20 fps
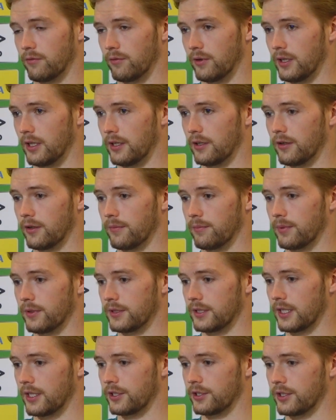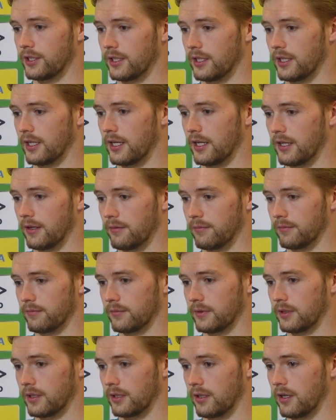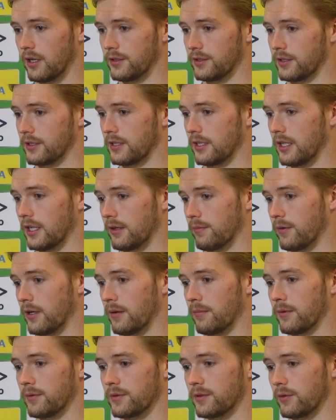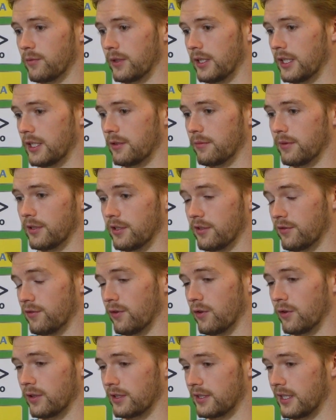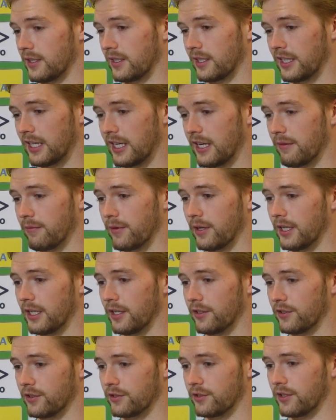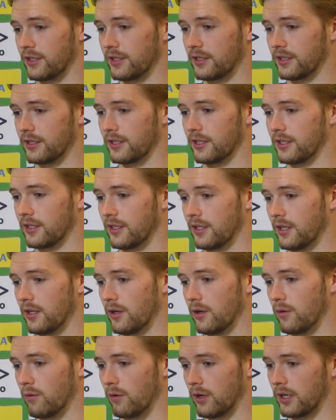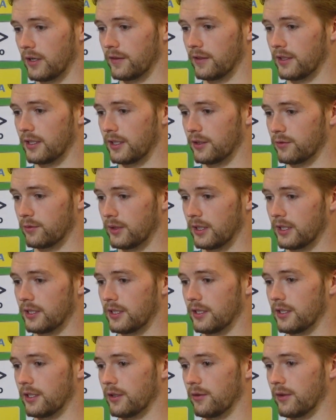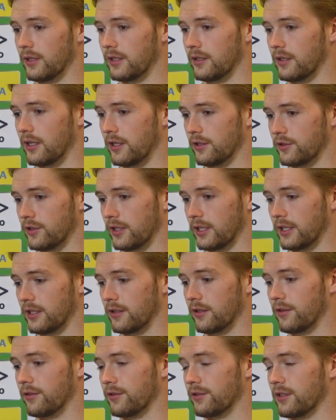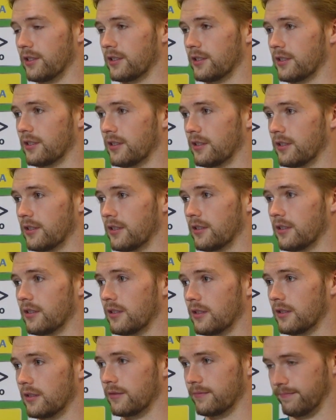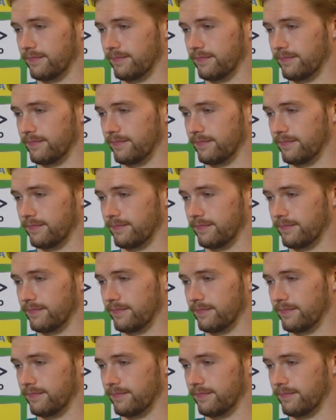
really good in possession, um, and cause us a lot of problems. So we need to be just focused on the game, really, and just try to work on the things we need to do and, and try to get a good result. Thanks,